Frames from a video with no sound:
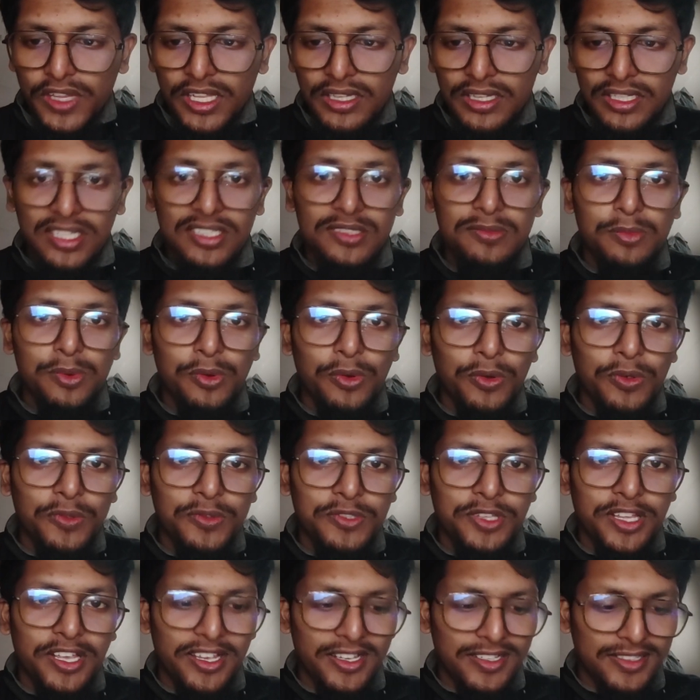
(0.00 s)
these
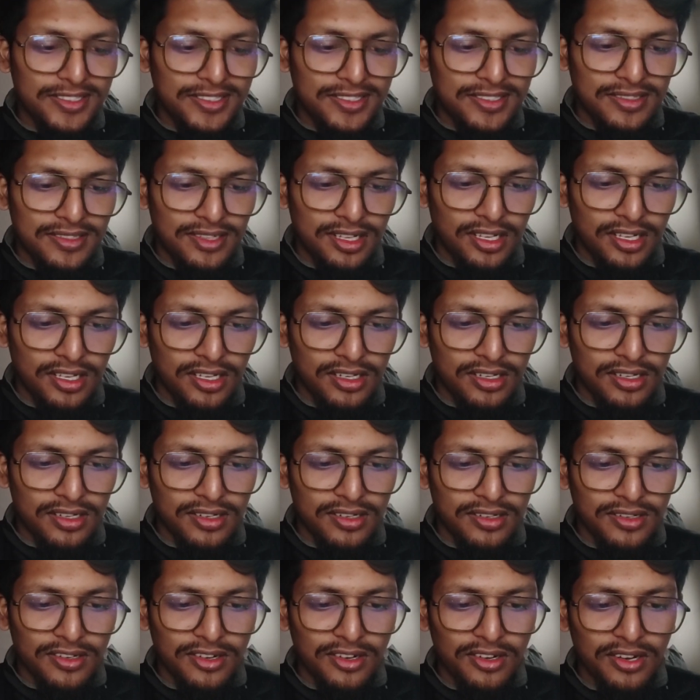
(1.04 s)
books is
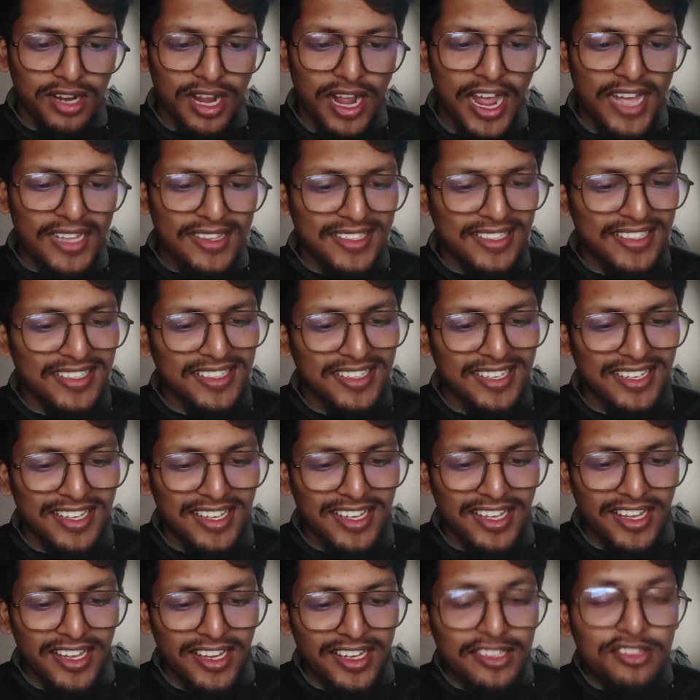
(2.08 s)
I think
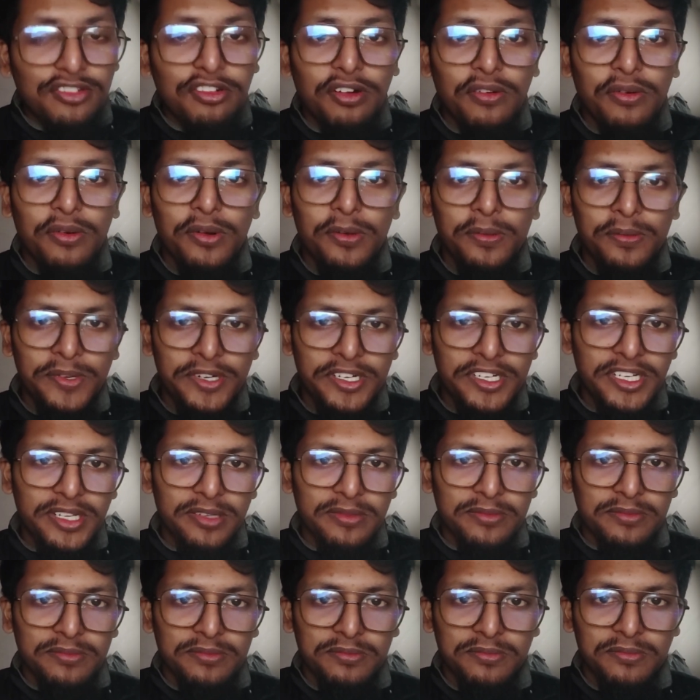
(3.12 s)
it cover pretty
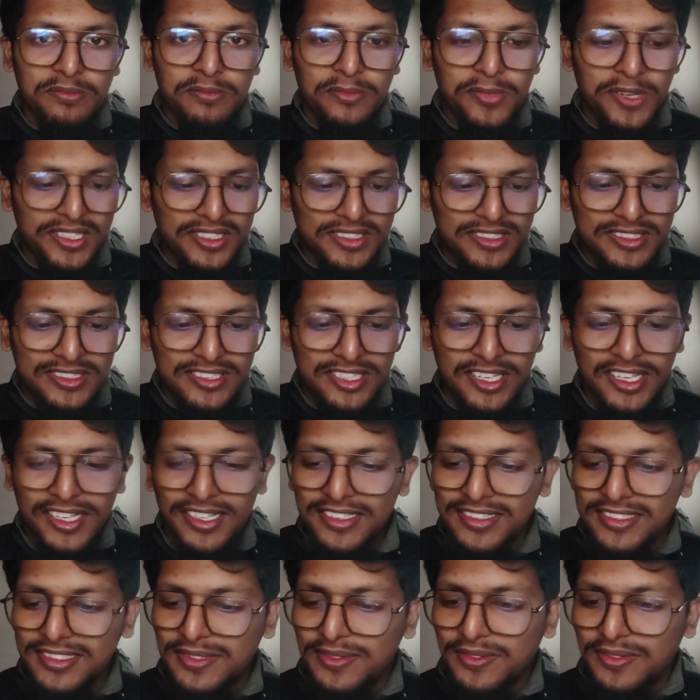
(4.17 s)
much things.